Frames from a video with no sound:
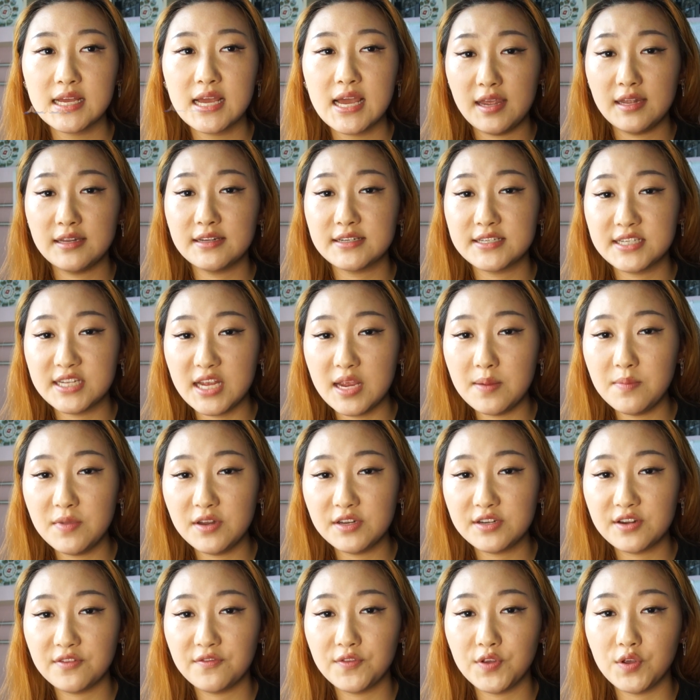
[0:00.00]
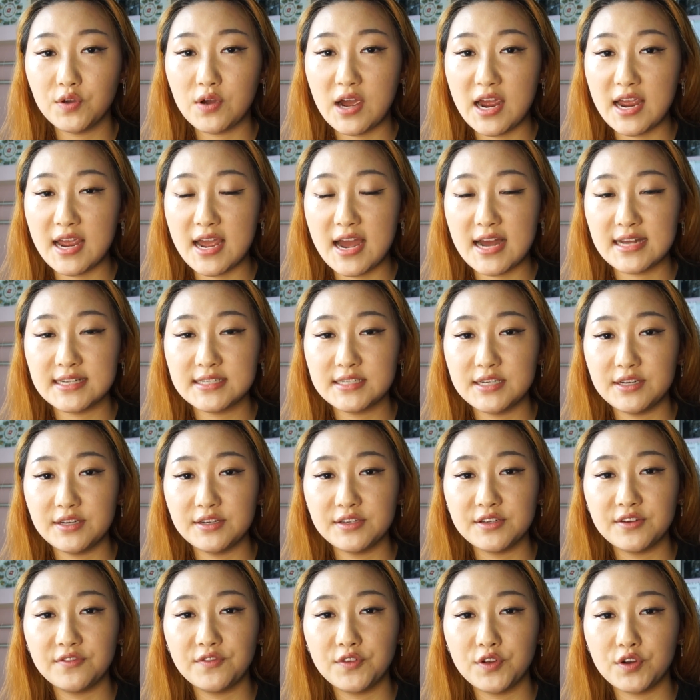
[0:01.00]
In the same interview, I asked the
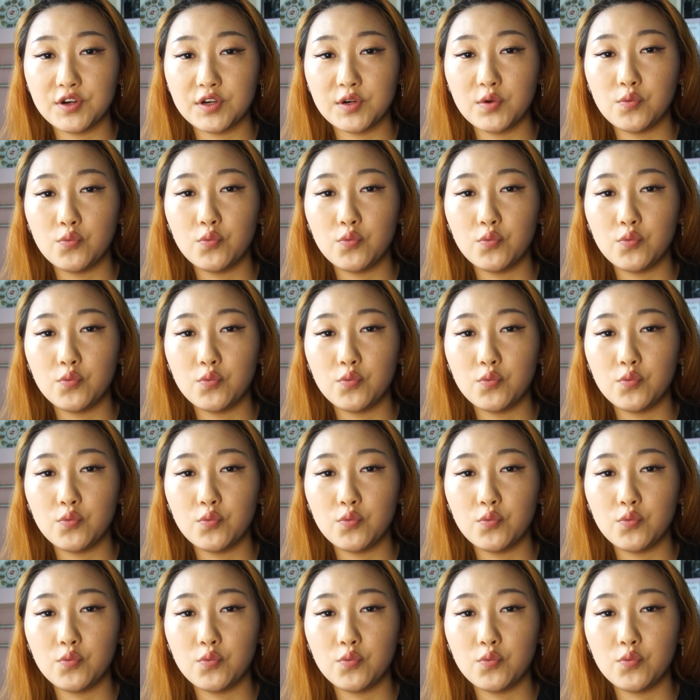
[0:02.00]
interviewer,